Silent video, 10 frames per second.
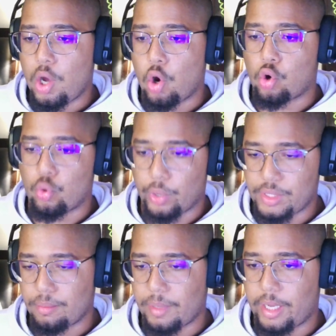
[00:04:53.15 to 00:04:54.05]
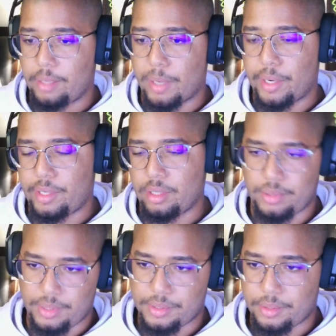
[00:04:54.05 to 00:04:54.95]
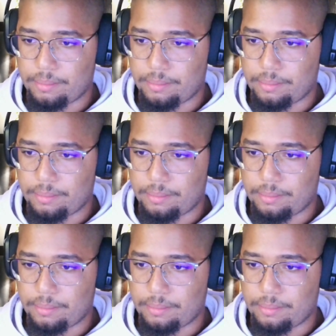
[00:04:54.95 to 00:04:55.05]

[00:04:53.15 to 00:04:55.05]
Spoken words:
according to my body composition.